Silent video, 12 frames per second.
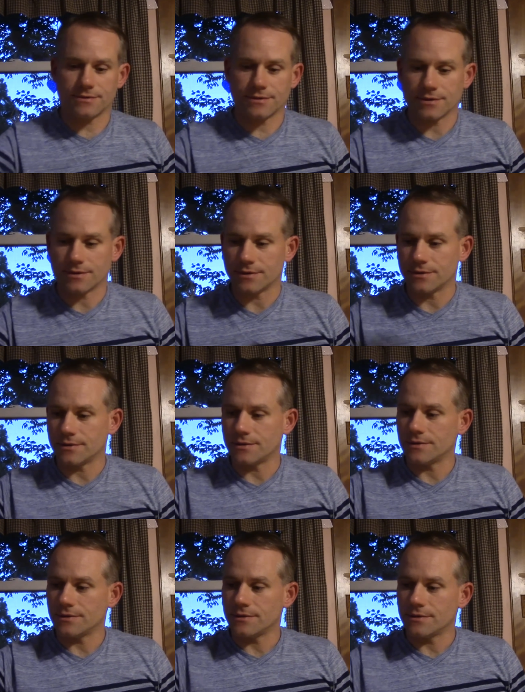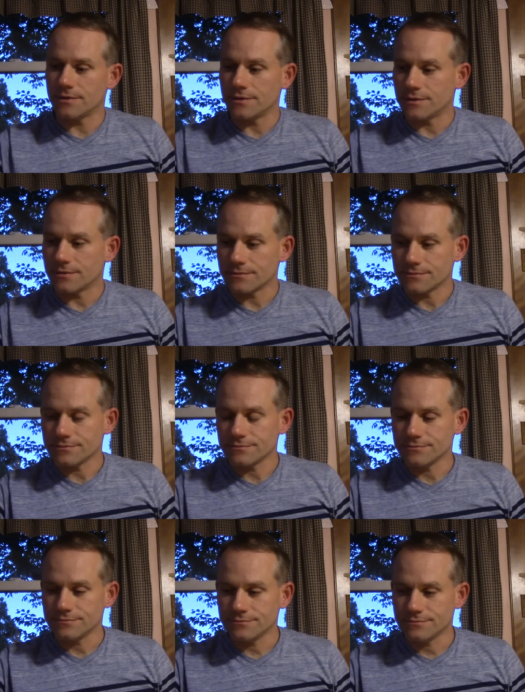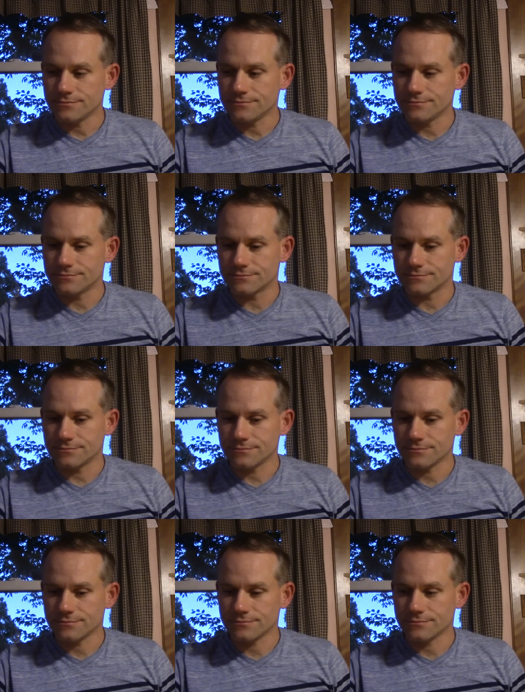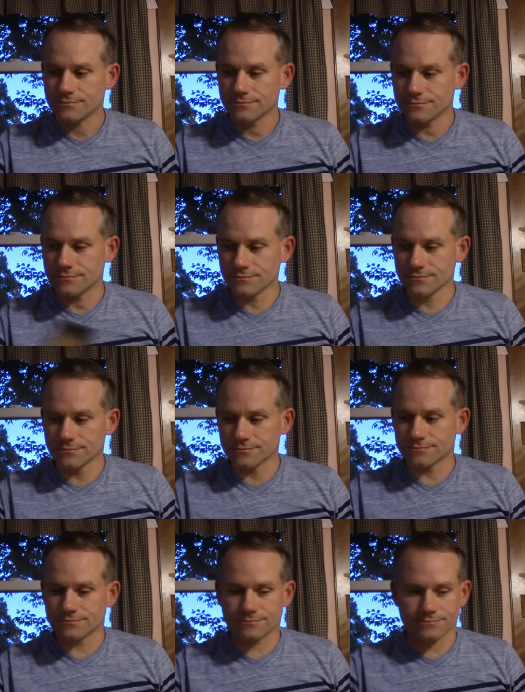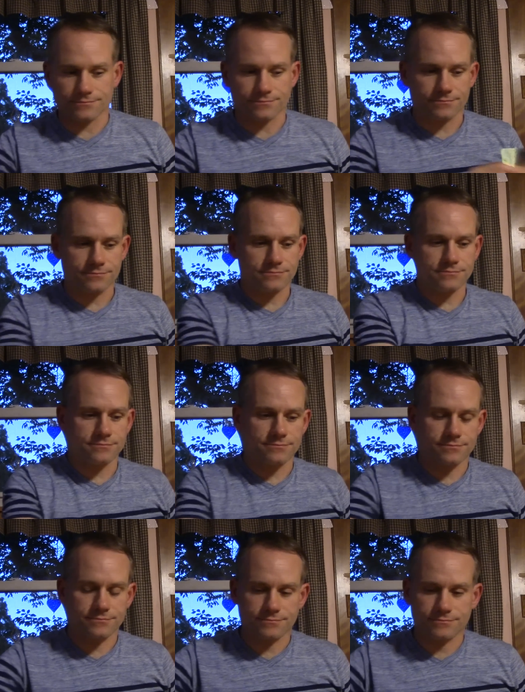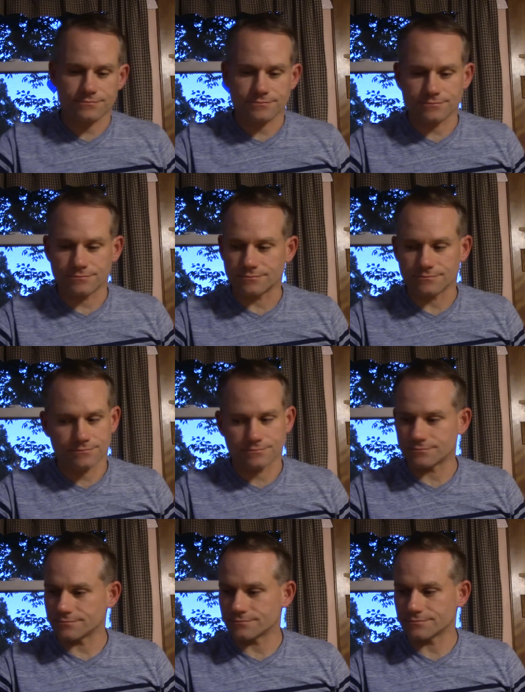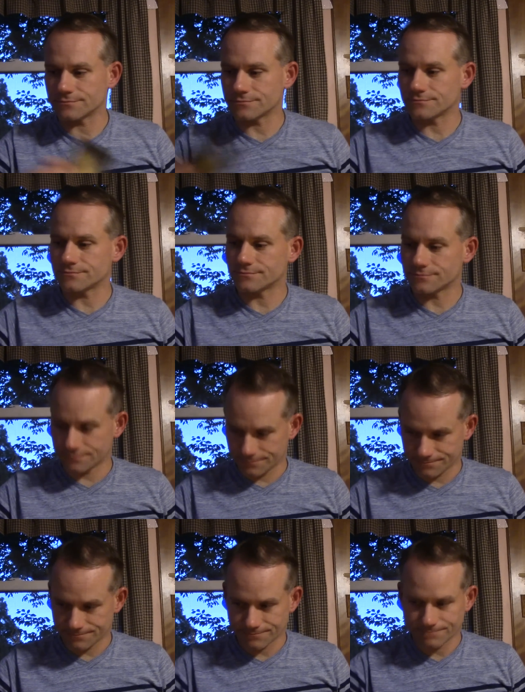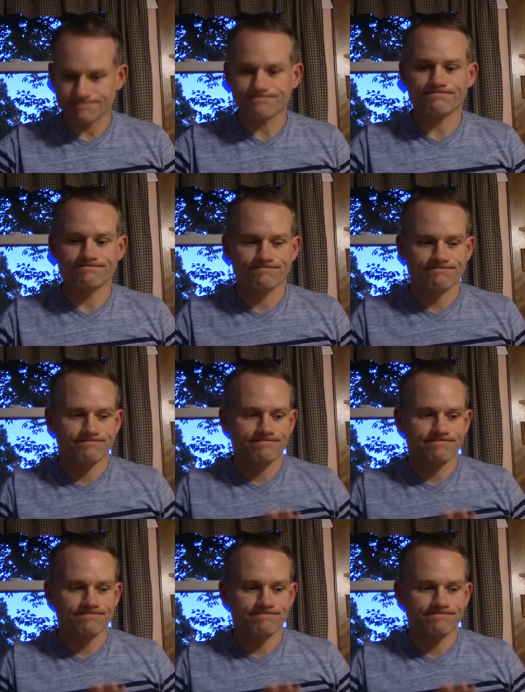(silence)